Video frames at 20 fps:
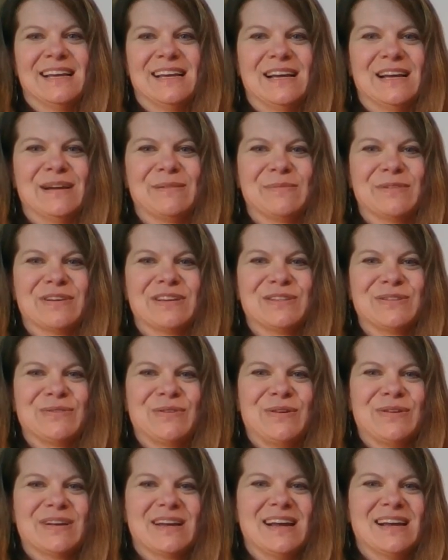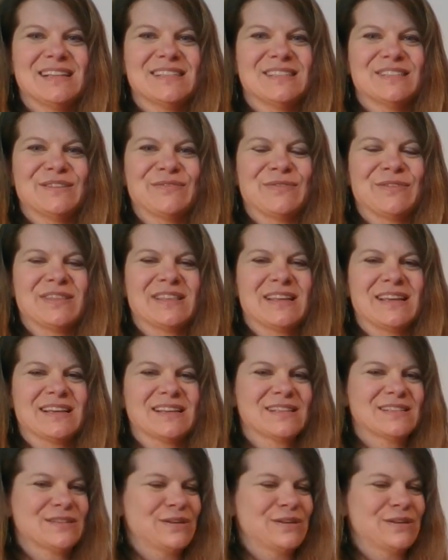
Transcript: You can do all kinds of different things.